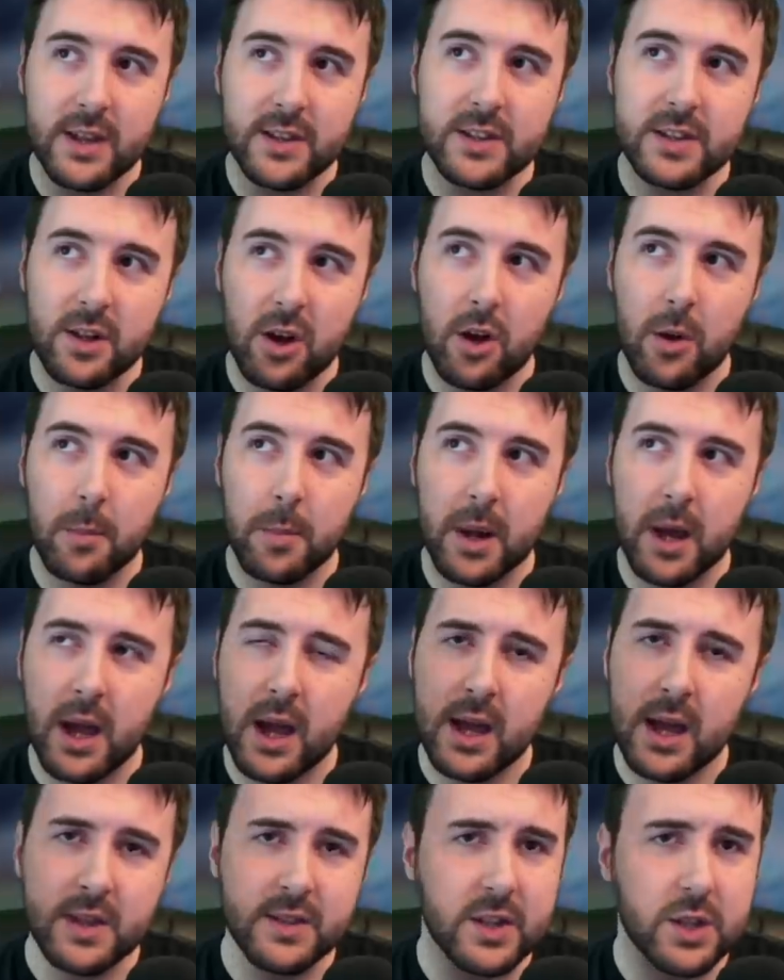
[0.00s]
star
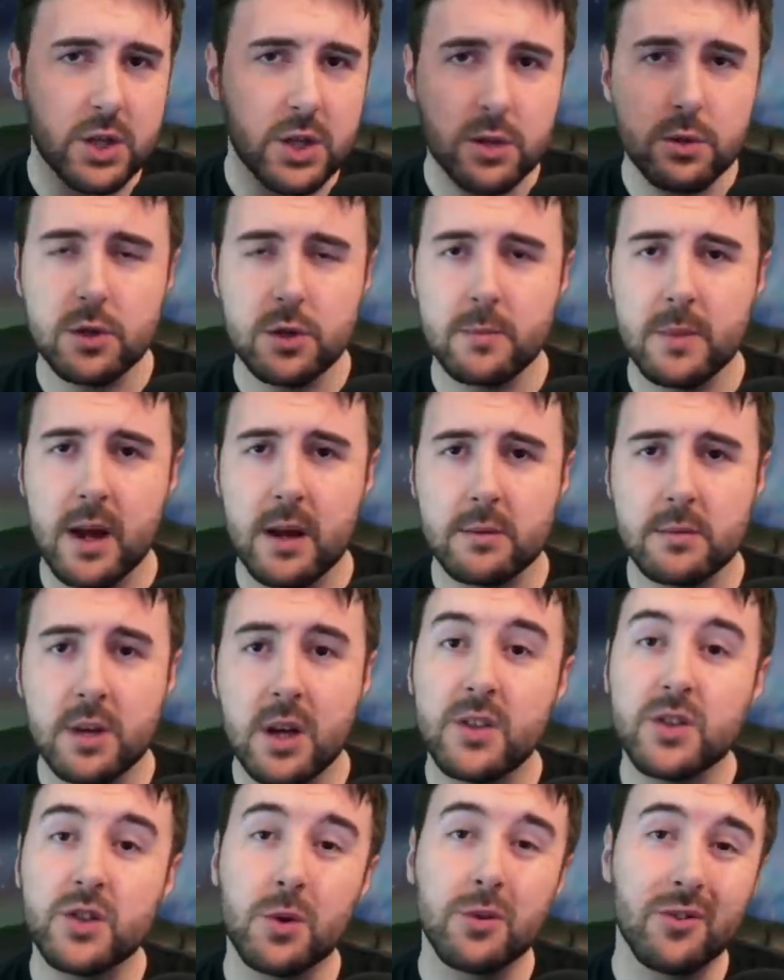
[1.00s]
player is a huge amount.
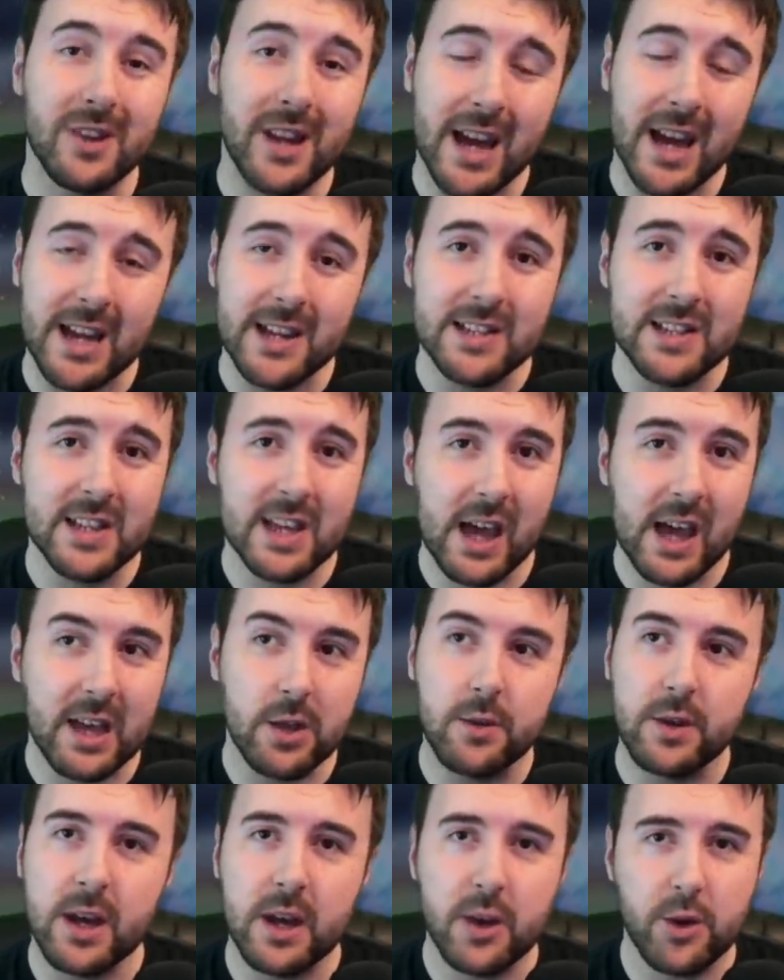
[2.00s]
280k,
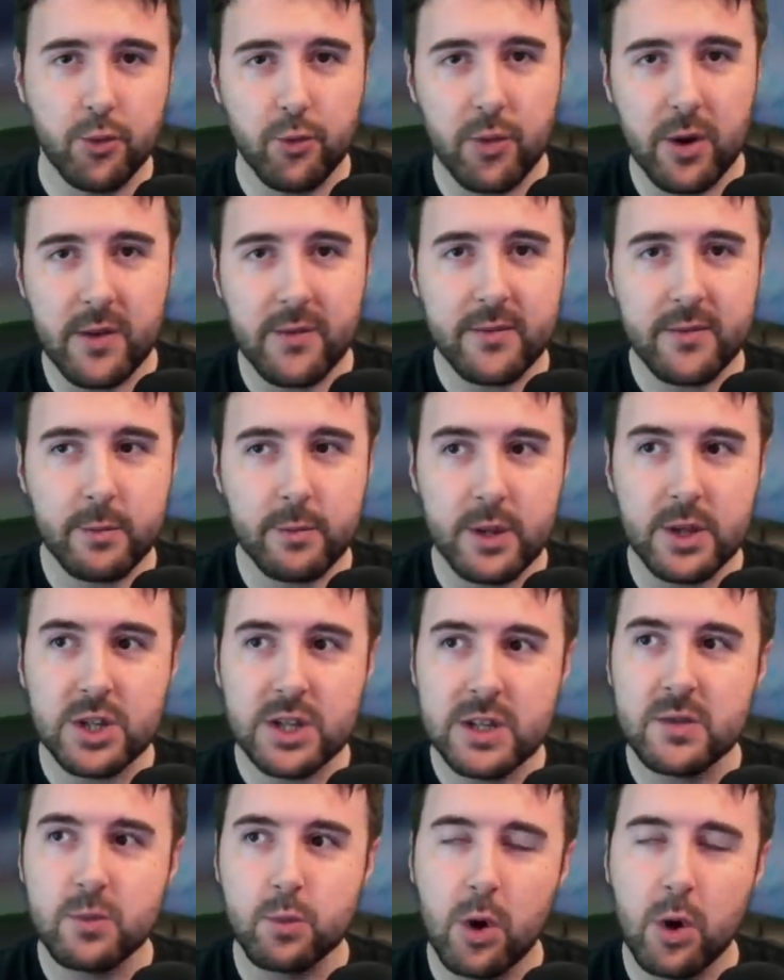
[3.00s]
you get Griff, which
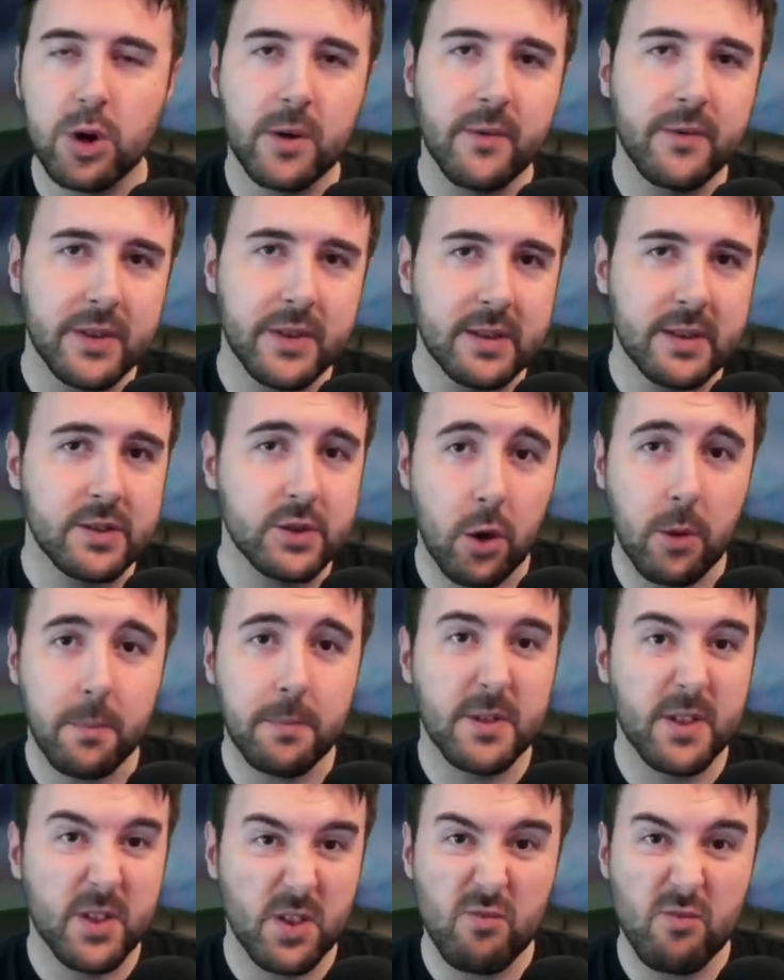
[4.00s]
is one of the top
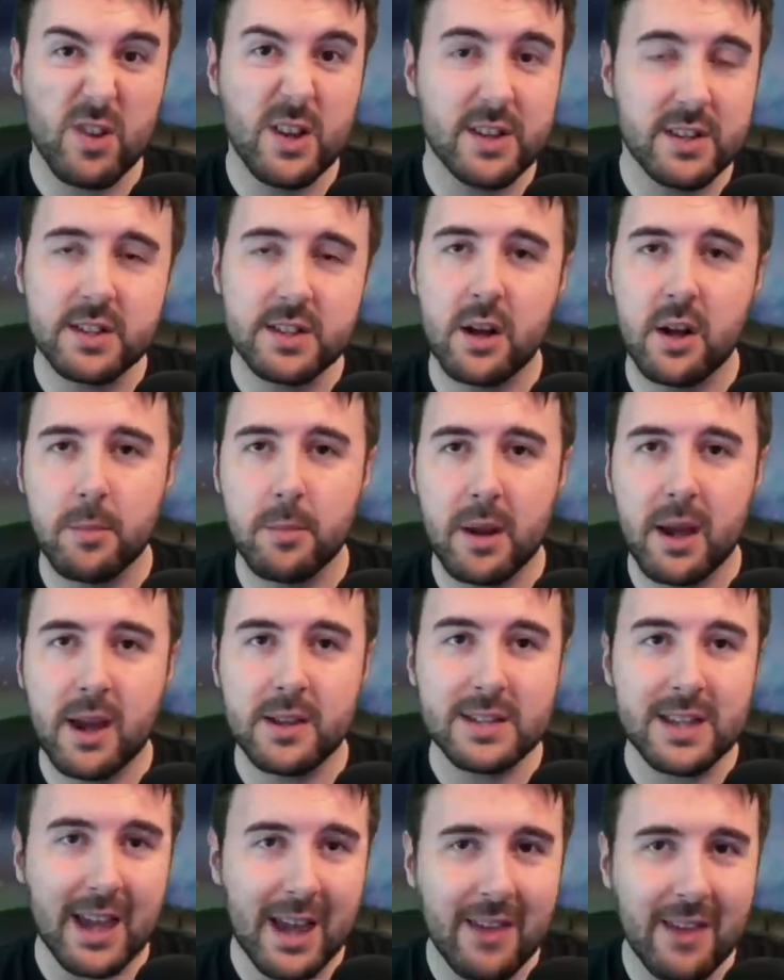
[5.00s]
three star
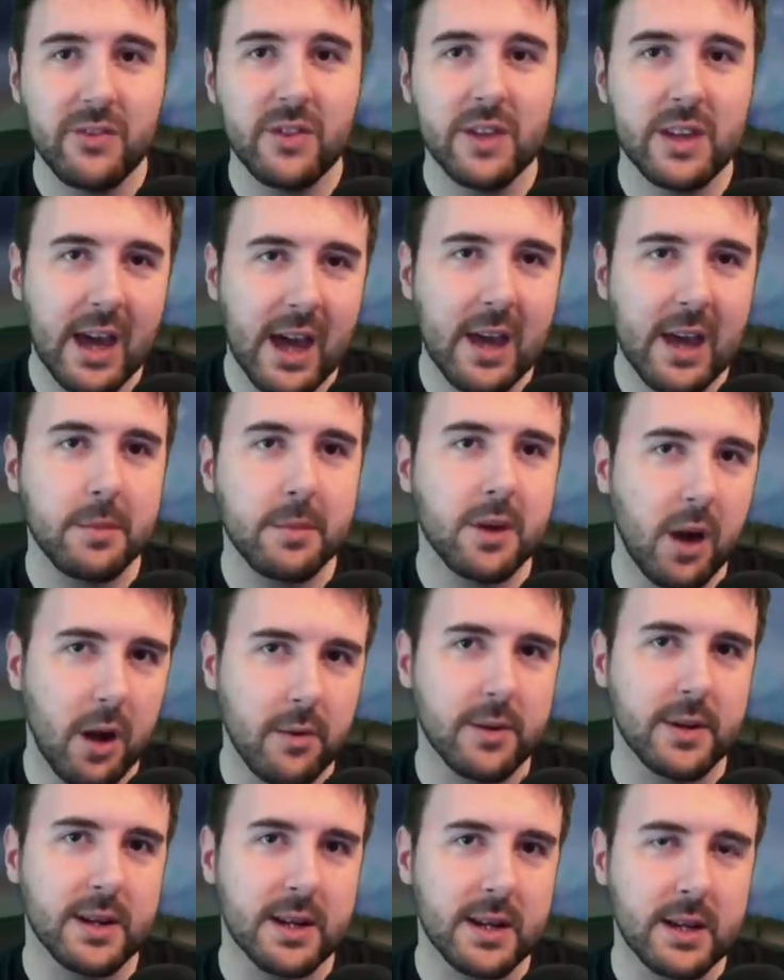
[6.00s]
players in the game
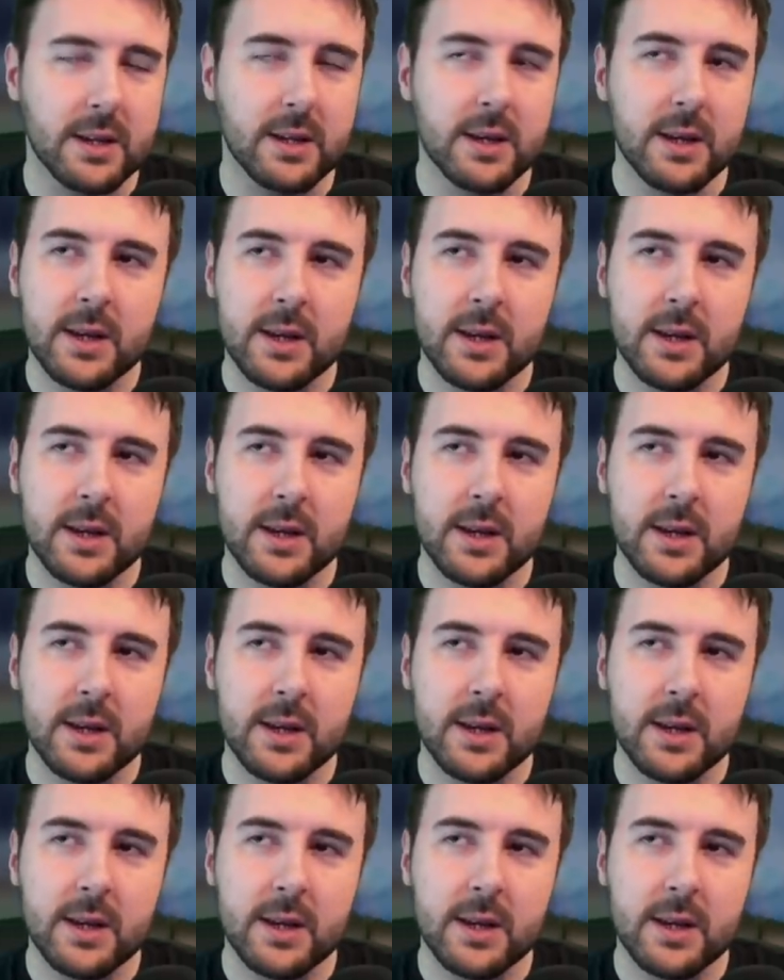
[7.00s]
currently.